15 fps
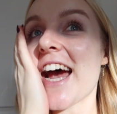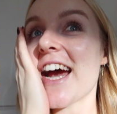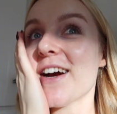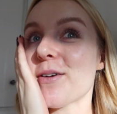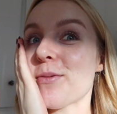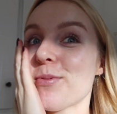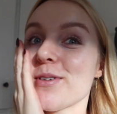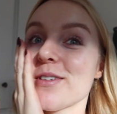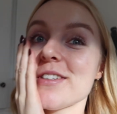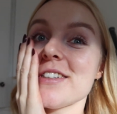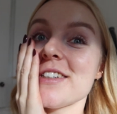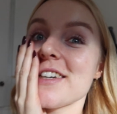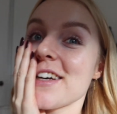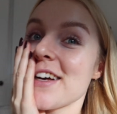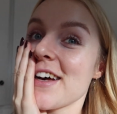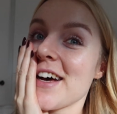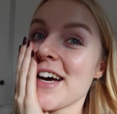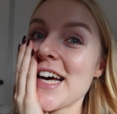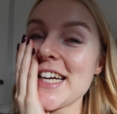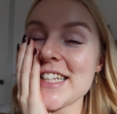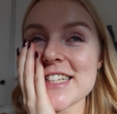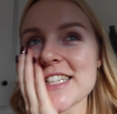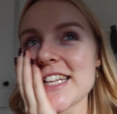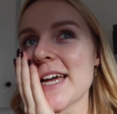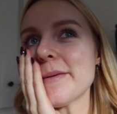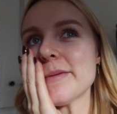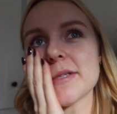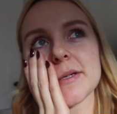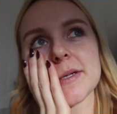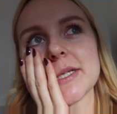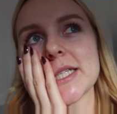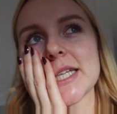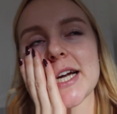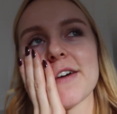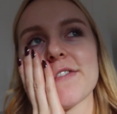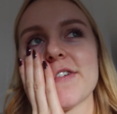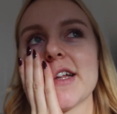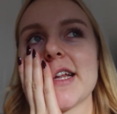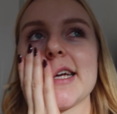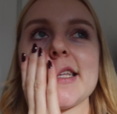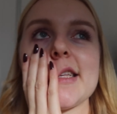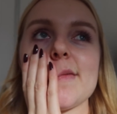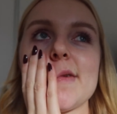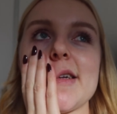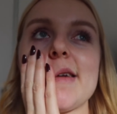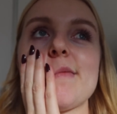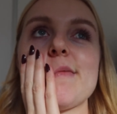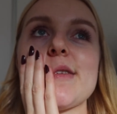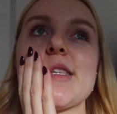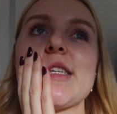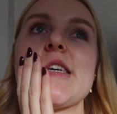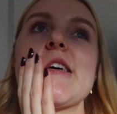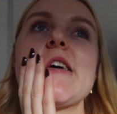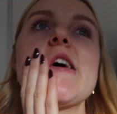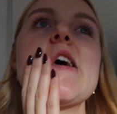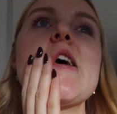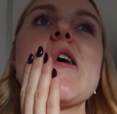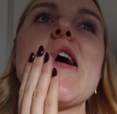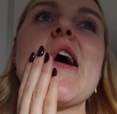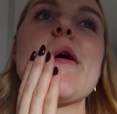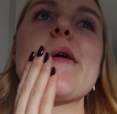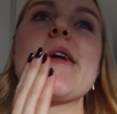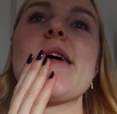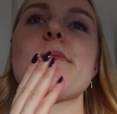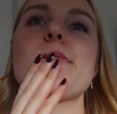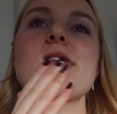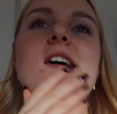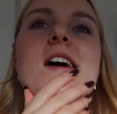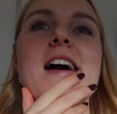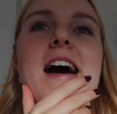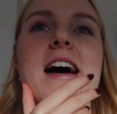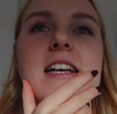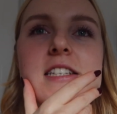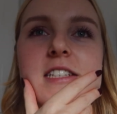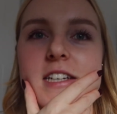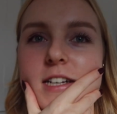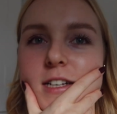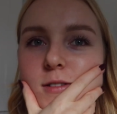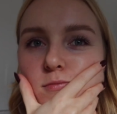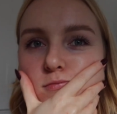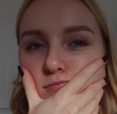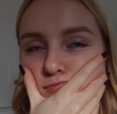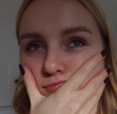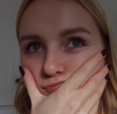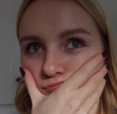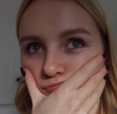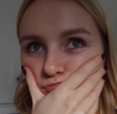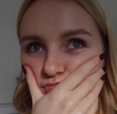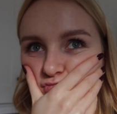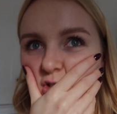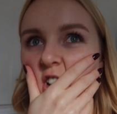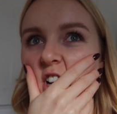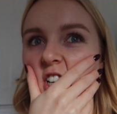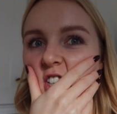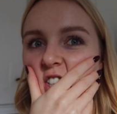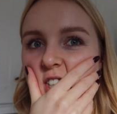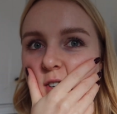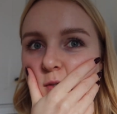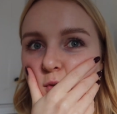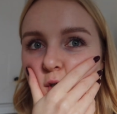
terrible. It's the same sometimes, like I feel like sometimes when I'm sarcastic, I just sound